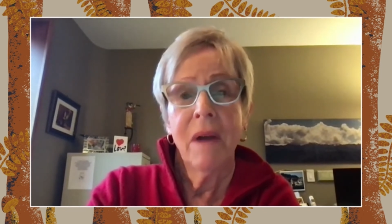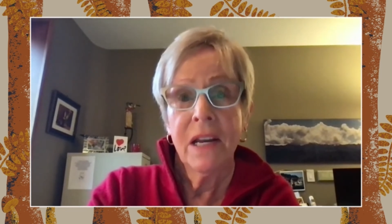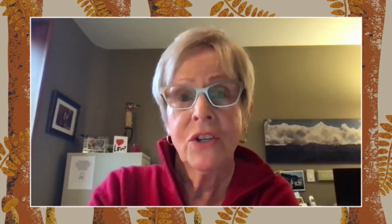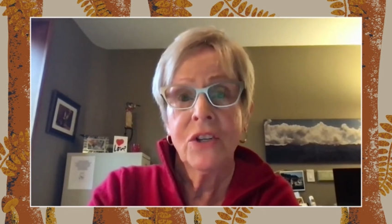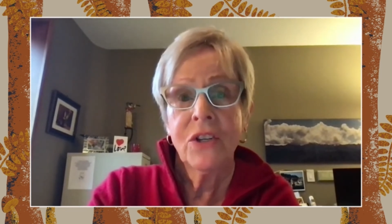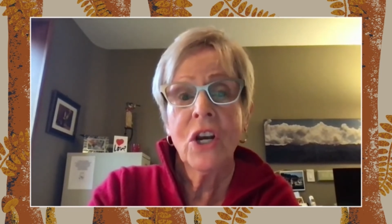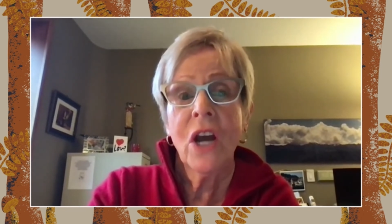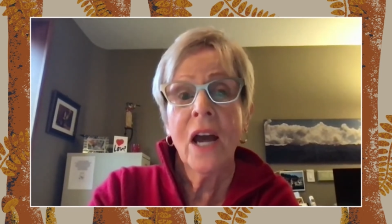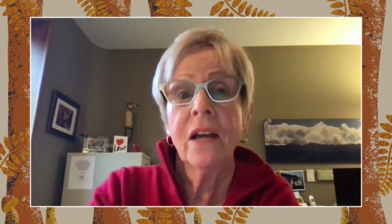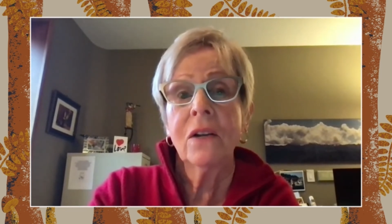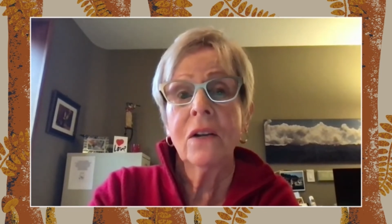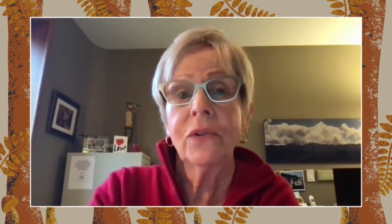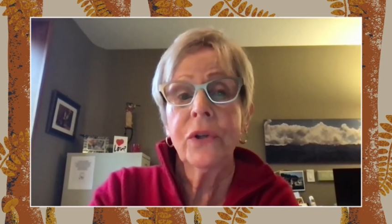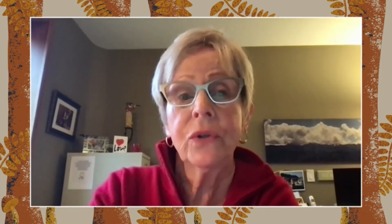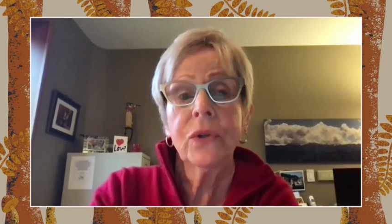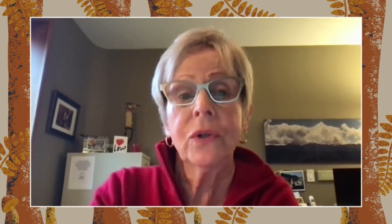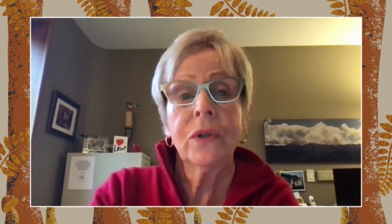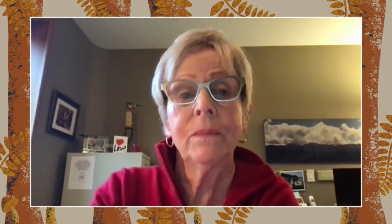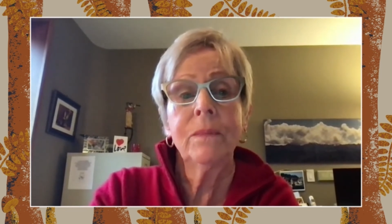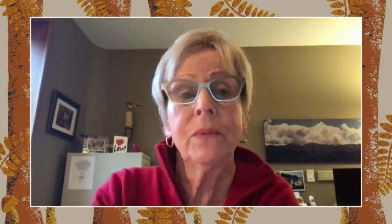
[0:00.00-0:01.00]
My
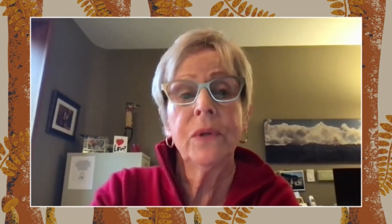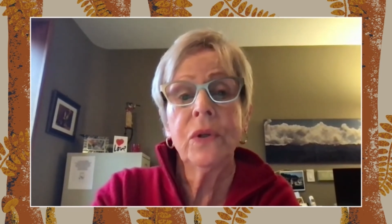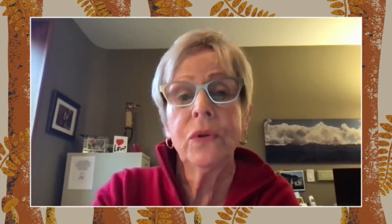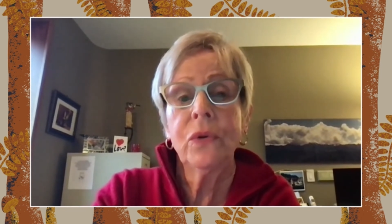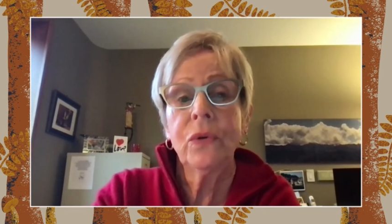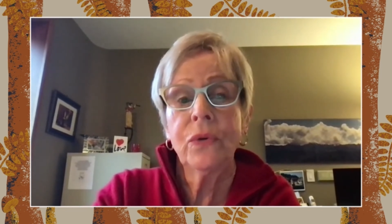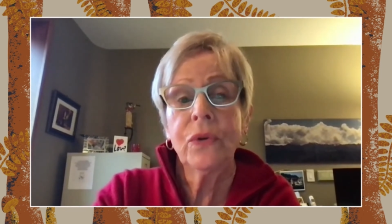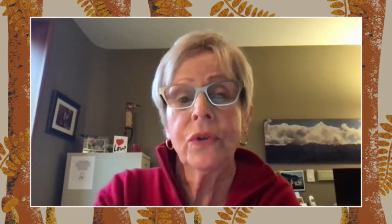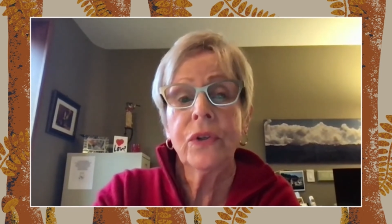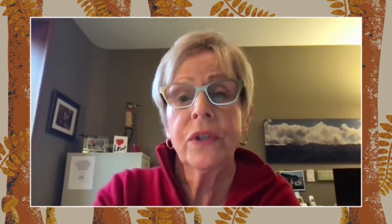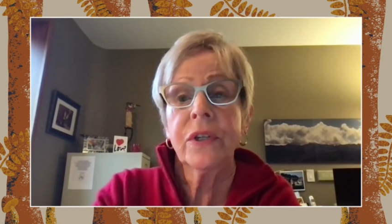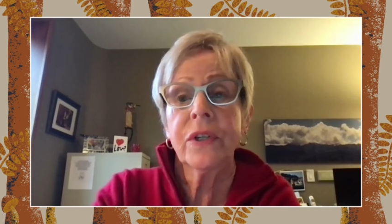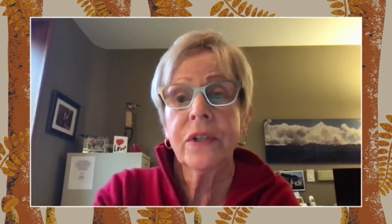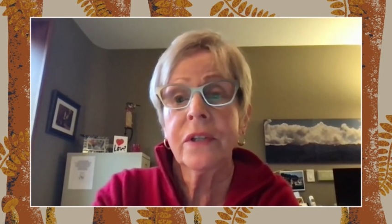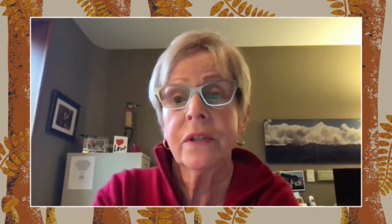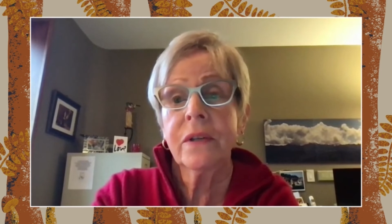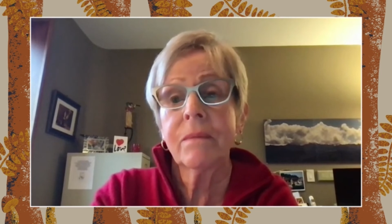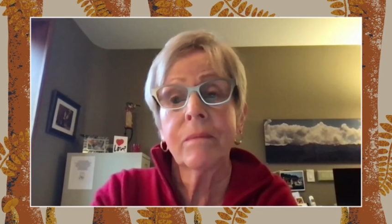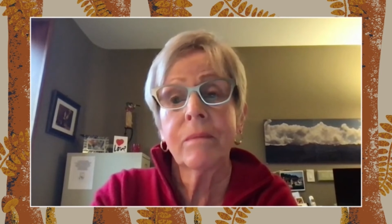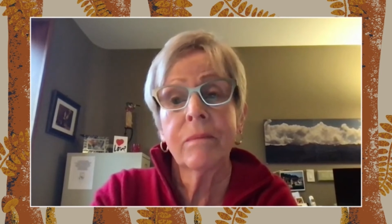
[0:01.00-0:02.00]
childhood
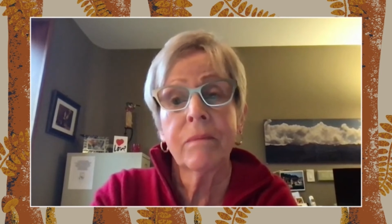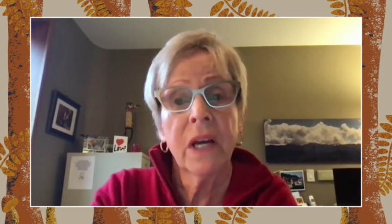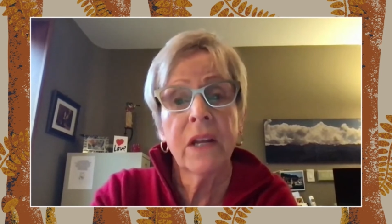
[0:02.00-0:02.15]
abuse